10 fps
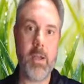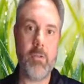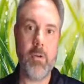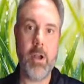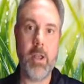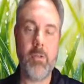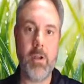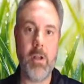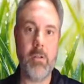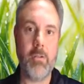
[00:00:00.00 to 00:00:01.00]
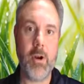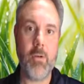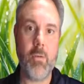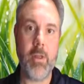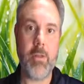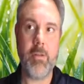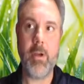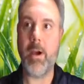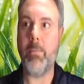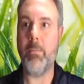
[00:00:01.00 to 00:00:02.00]
So I guess I'll start with
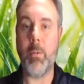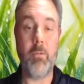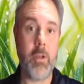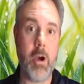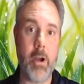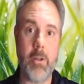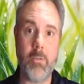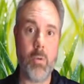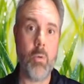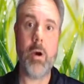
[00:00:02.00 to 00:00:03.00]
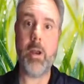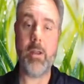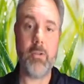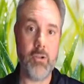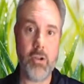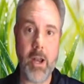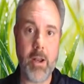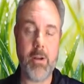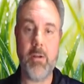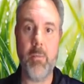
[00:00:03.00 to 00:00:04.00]
maybe for the audience, well, what is a
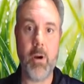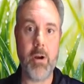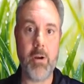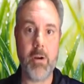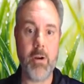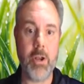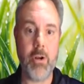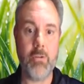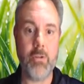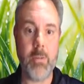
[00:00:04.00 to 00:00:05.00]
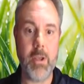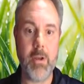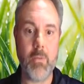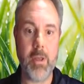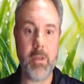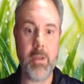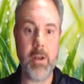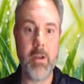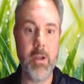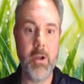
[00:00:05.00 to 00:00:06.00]
genetic marker, to begin with?
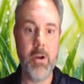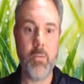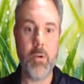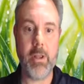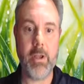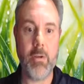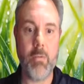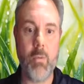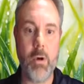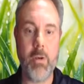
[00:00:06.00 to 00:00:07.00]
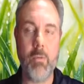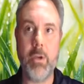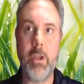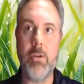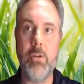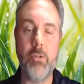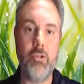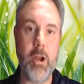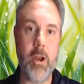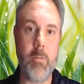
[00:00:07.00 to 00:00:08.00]
And really what we use
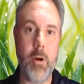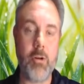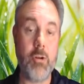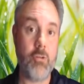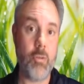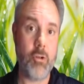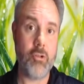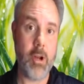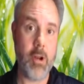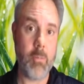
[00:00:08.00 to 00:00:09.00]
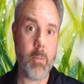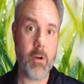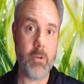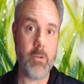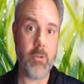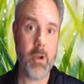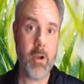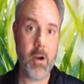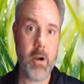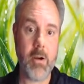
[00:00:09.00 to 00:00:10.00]
genetic markers, or what genetic markers
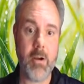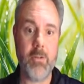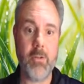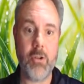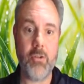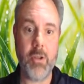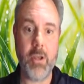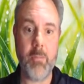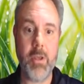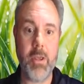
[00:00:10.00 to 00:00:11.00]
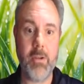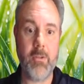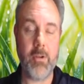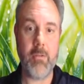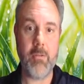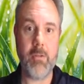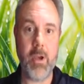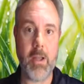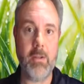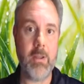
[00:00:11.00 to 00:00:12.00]
are, is essentially a piece of
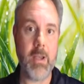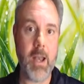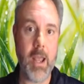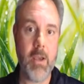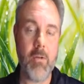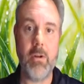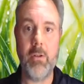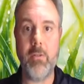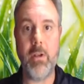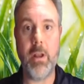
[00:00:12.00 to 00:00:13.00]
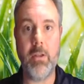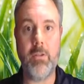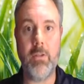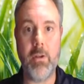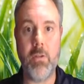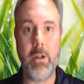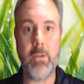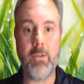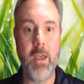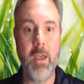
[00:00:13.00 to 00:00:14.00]
DNA or a DNA
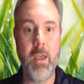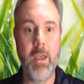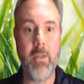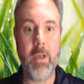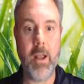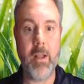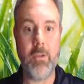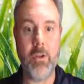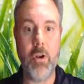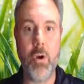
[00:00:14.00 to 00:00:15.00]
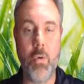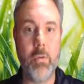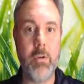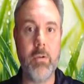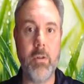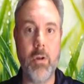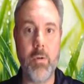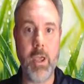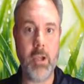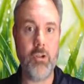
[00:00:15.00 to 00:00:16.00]
sequence that has a known
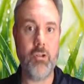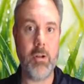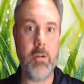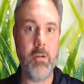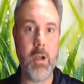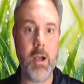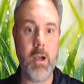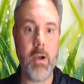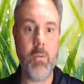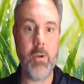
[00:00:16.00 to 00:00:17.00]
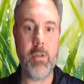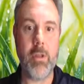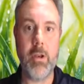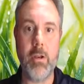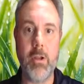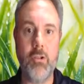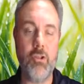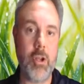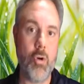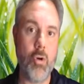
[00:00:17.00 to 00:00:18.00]
location within a
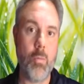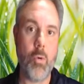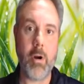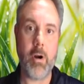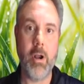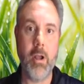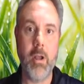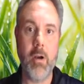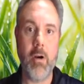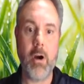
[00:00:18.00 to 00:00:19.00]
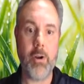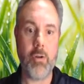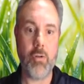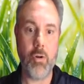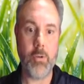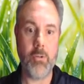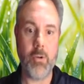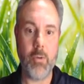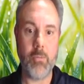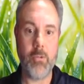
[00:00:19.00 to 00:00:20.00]
genome or on a
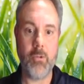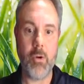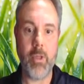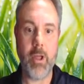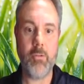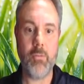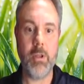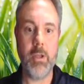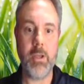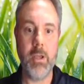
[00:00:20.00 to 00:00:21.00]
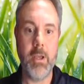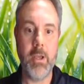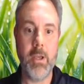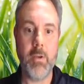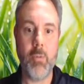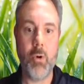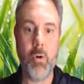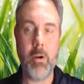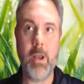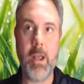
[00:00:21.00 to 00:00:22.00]
chromosome. So that's really
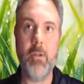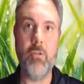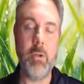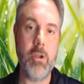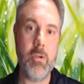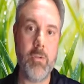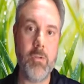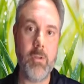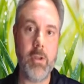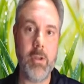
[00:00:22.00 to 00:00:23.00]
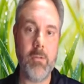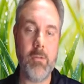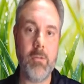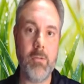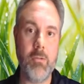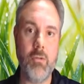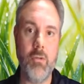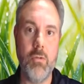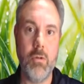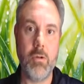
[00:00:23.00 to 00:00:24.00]
important as we use these
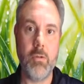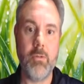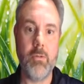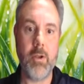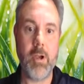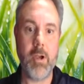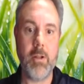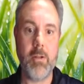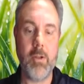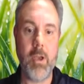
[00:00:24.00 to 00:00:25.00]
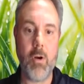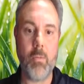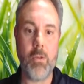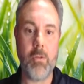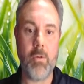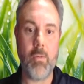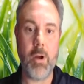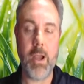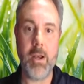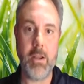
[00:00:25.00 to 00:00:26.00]
tools to help with a
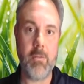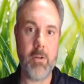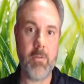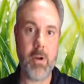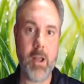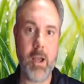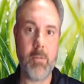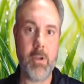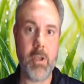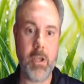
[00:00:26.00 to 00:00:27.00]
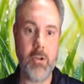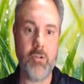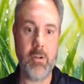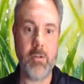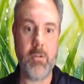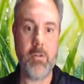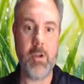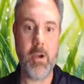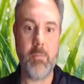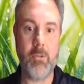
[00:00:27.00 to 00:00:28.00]
variety of different applications.
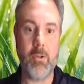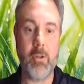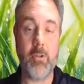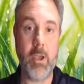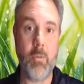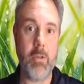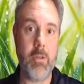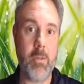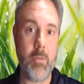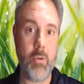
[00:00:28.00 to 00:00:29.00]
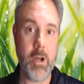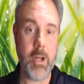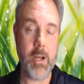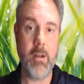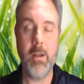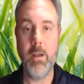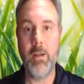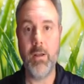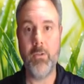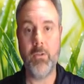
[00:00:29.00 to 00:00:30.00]
So let's say within the breeding
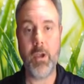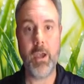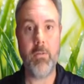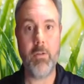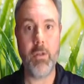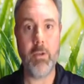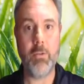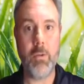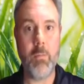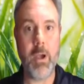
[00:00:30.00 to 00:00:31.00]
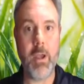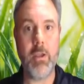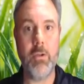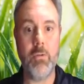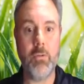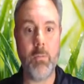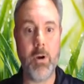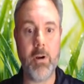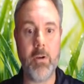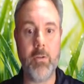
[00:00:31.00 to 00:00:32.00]
side of things, we might use
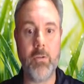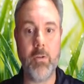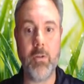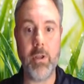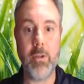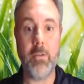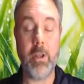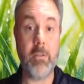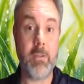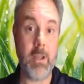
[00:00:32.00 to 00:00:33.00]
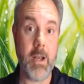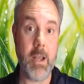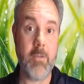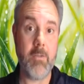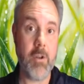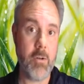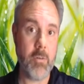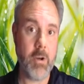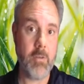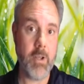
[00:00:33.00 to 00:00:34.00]
markers for things like DNA
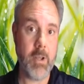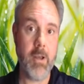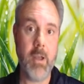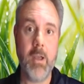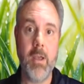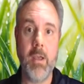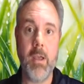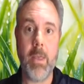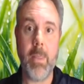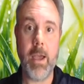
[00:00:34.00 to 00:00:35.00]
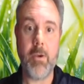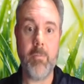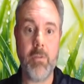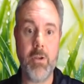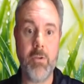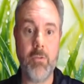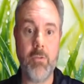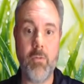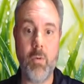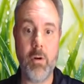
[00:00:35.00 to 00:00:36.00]
fingerprinting, and that could be used
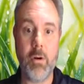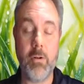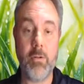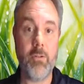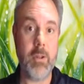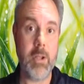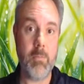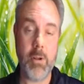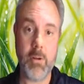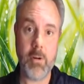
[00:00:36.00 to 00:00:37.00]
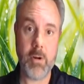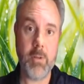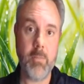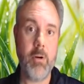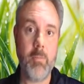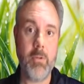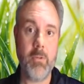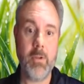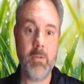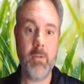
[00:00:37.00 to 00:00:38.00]
for seed purity
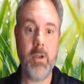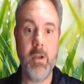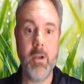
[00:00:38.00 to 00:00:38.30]
purposes.